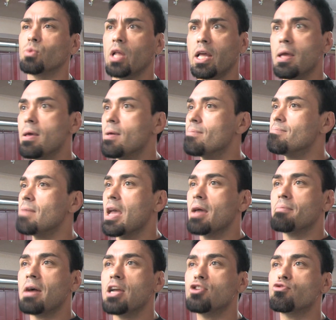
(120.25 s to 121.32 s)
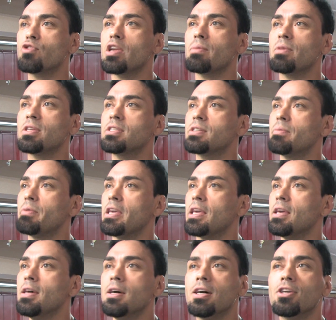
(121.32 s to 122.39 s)
who were like, man, my dream is to
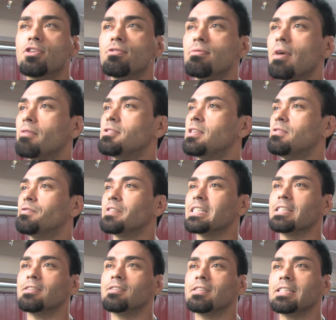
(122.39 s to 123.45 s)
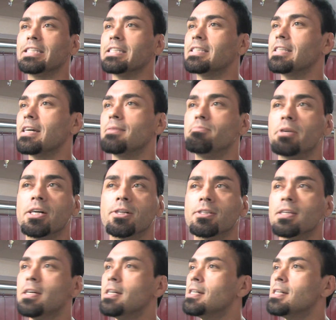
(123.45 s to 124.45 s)
be a UFC fighter and get that belt.